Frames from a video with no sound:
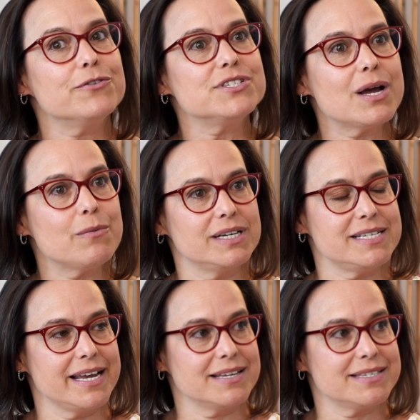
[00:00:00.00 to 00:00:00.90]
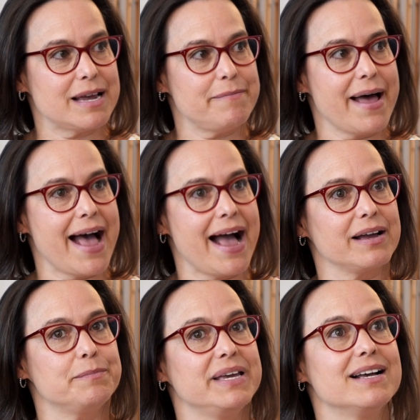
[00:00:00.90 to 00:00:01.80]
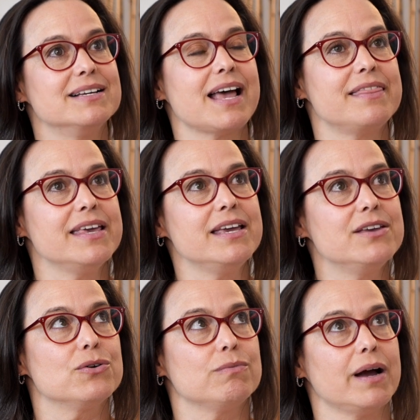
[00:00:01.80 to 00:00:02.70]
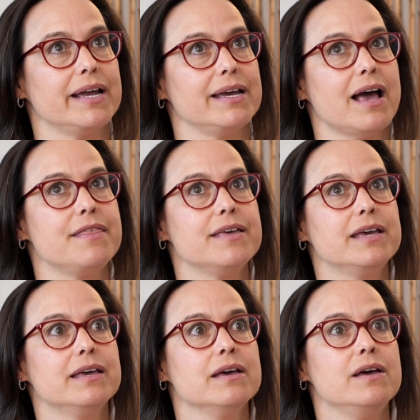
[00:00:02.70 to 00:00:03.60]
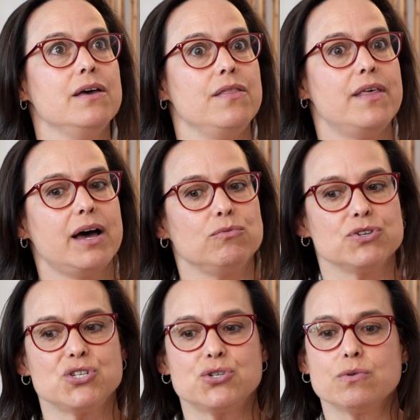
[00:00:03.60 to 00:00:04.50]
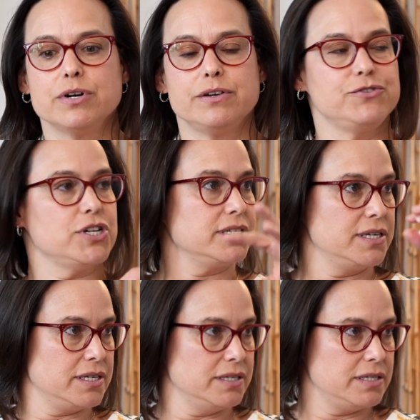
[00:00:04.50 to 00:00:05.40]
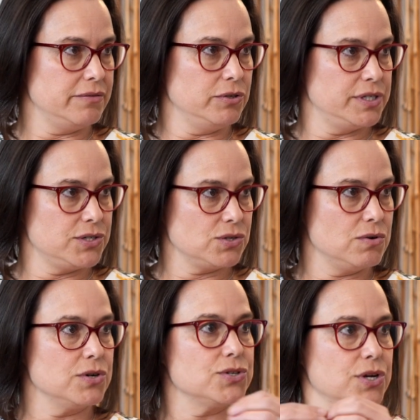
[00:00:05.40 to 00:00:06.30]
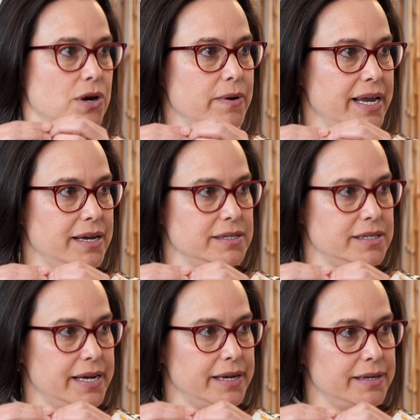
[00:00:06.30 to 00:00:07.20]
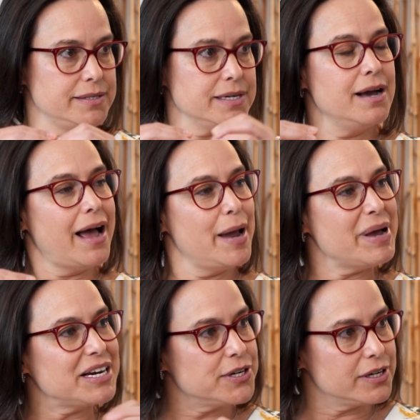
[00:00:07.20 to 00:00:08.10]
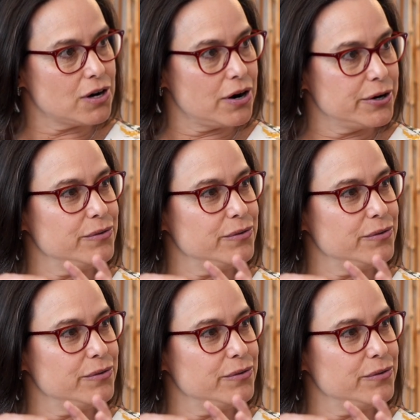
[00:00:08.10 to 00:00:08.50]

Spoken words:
first I want to take a step back, because I think you're right. I think that restorative justice and civil discourse go hand in hand. I'm actually going to argue